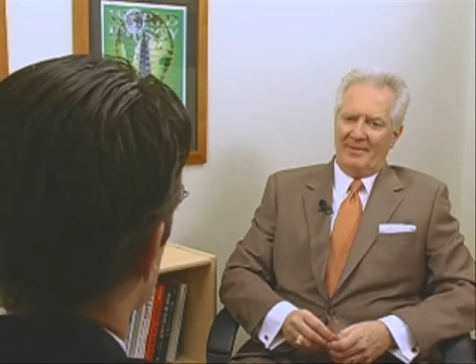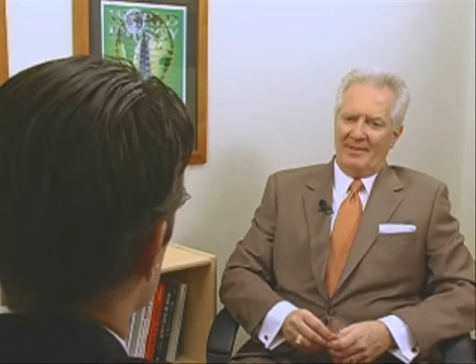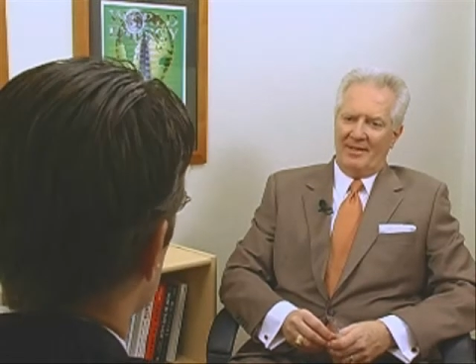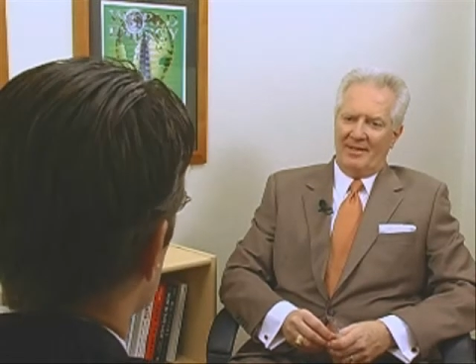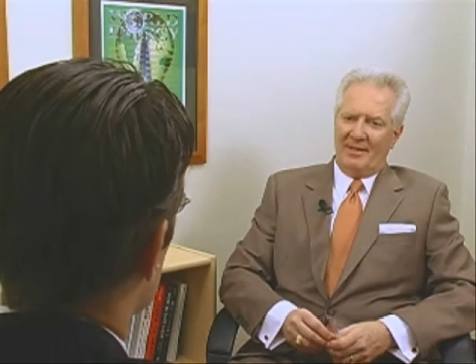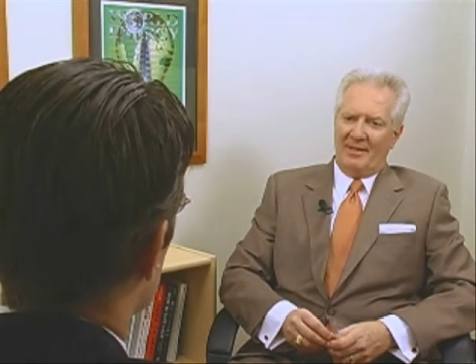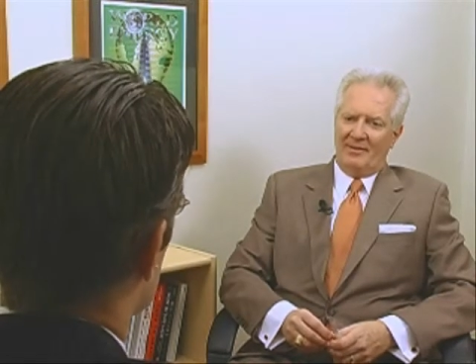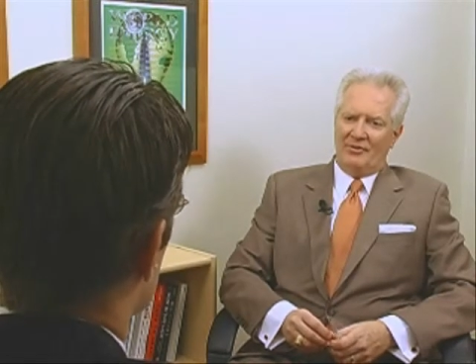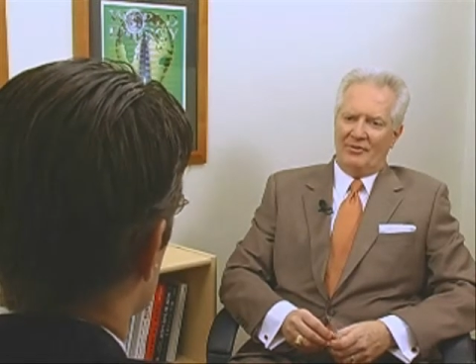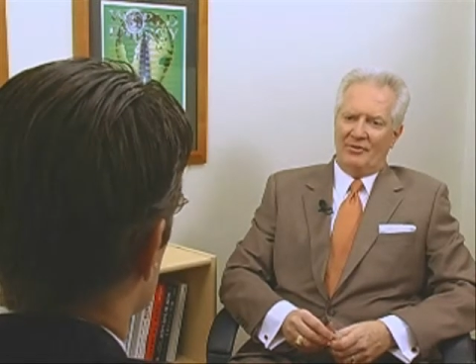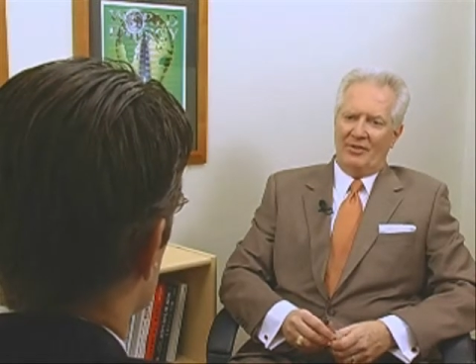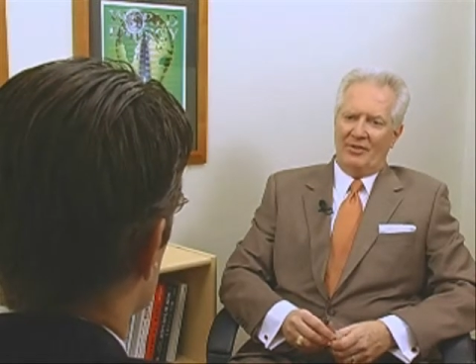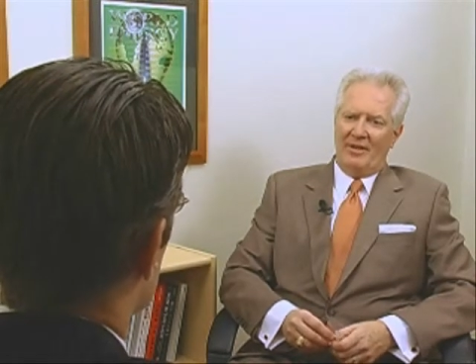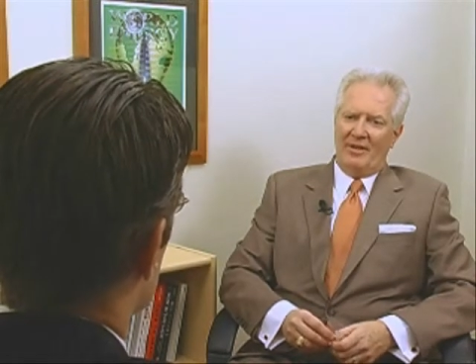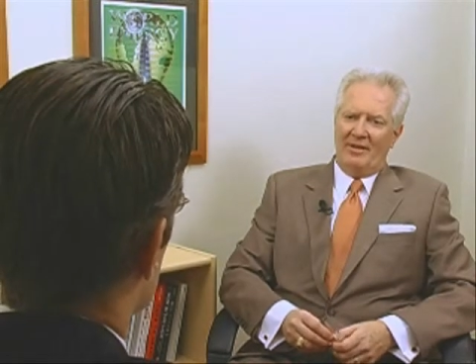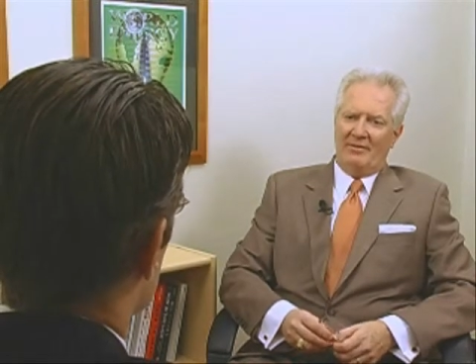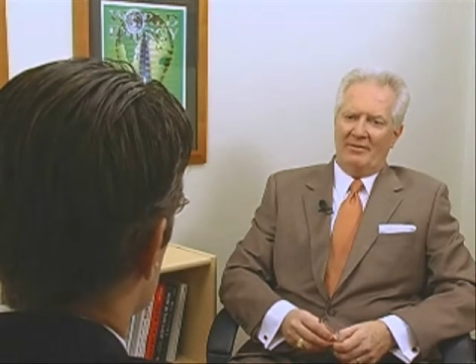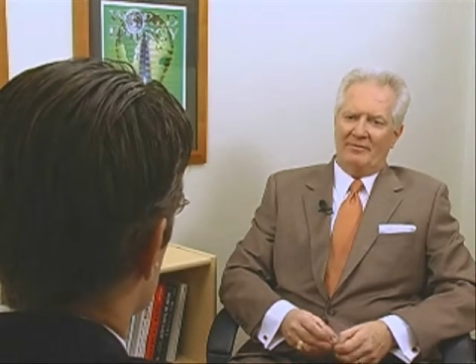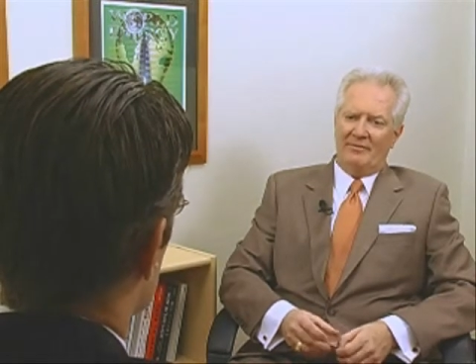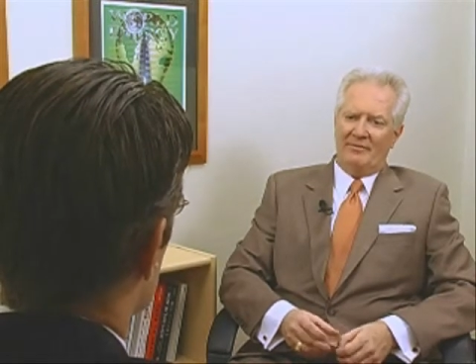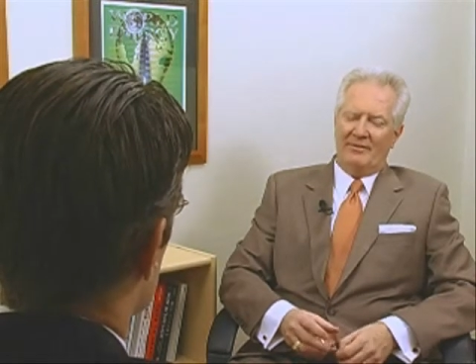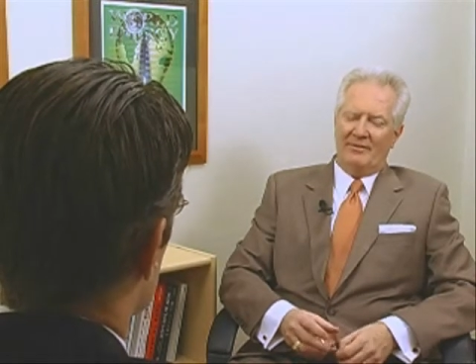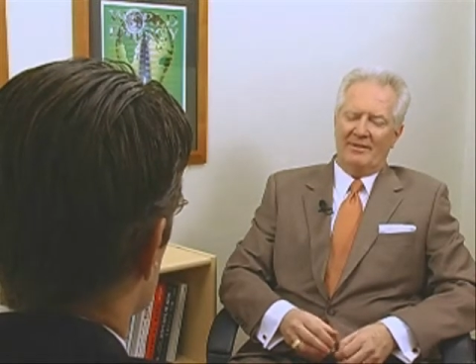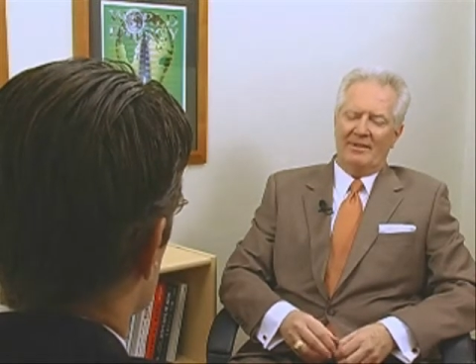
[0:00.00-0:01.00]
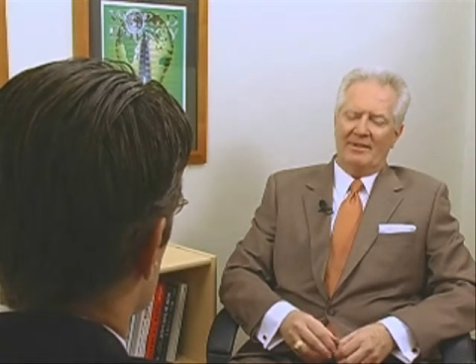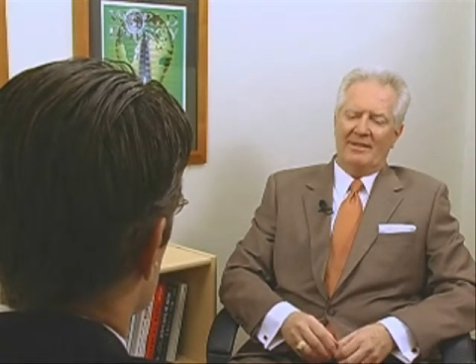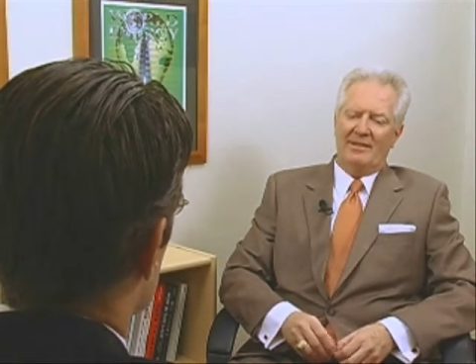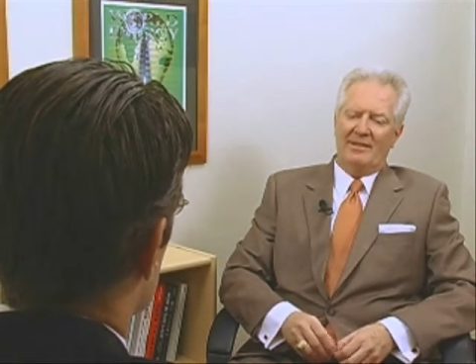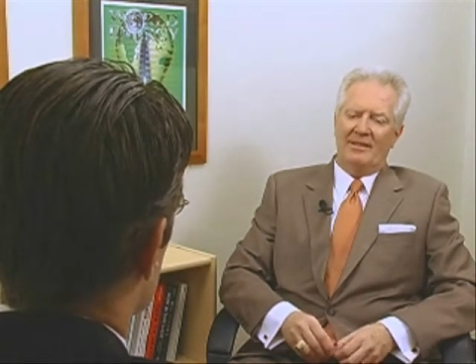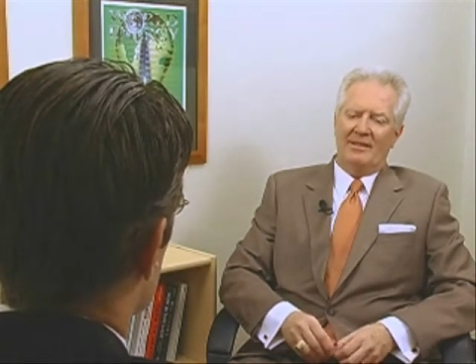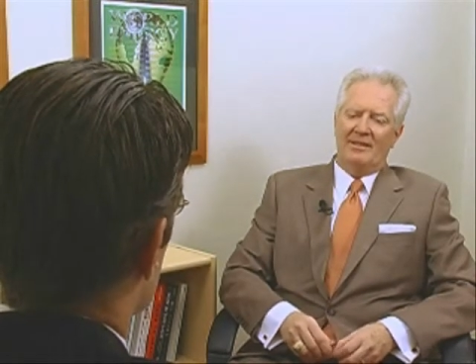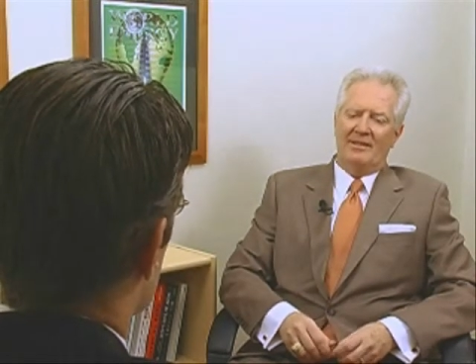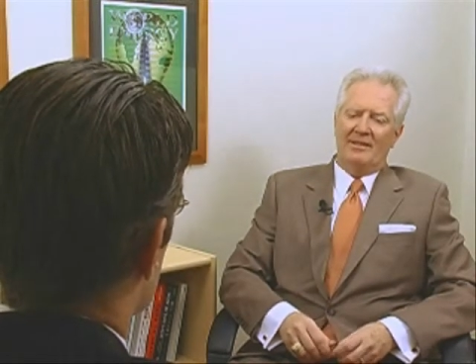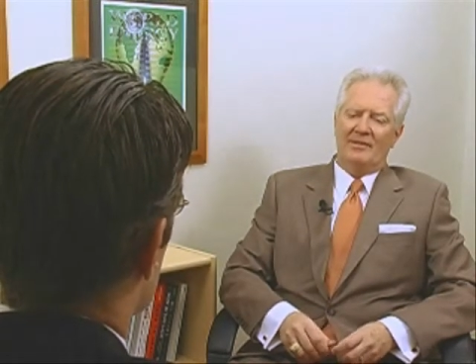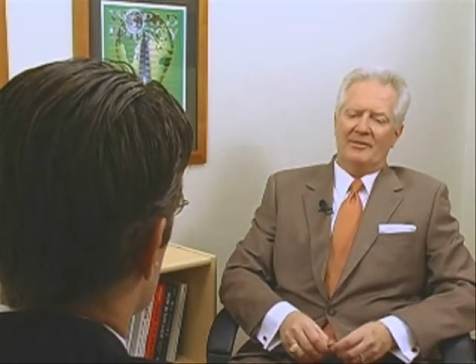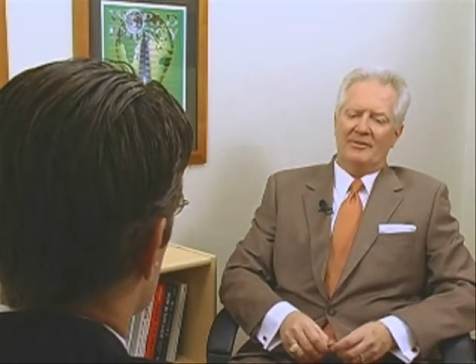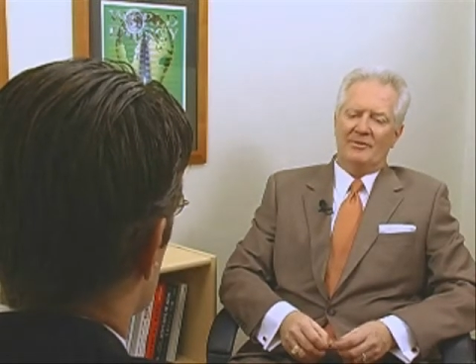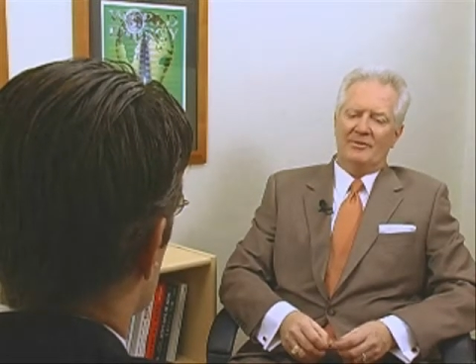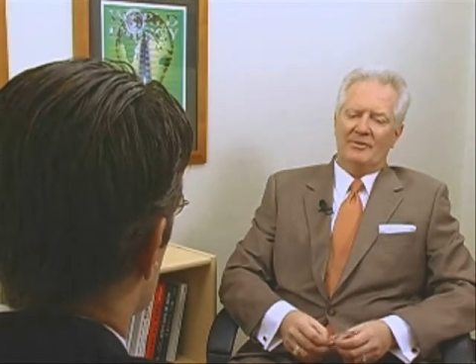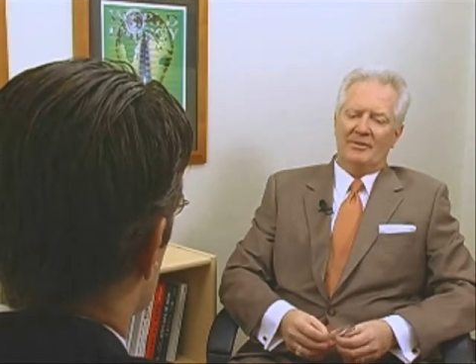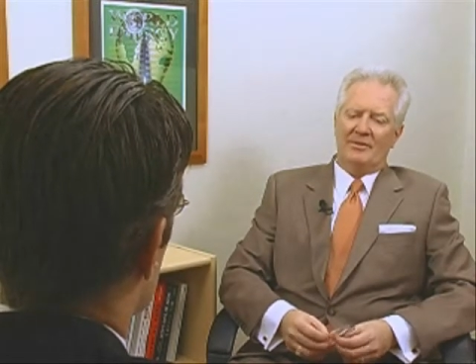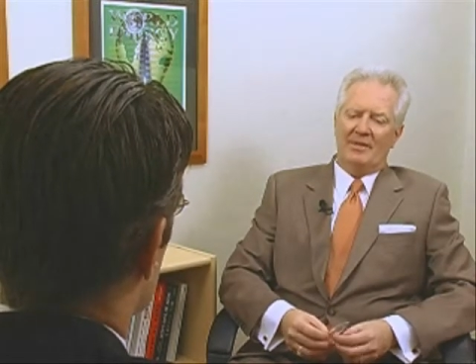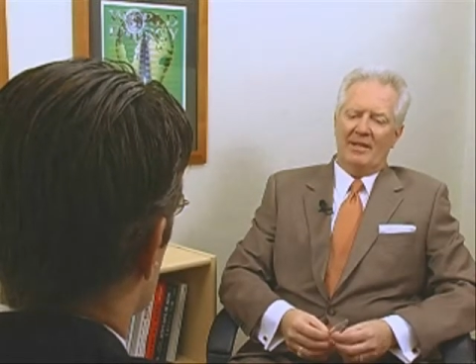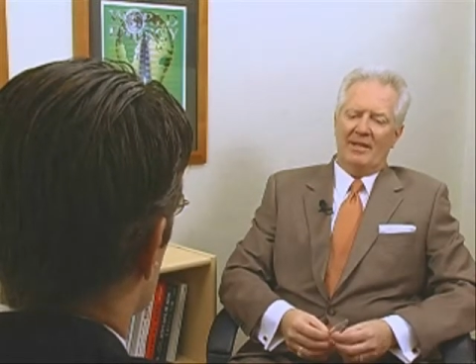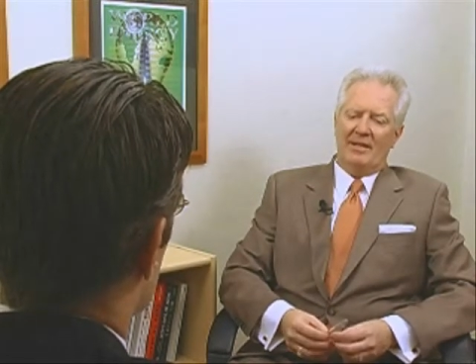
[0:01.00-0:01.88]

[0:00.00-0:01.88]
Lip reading: And Jeff is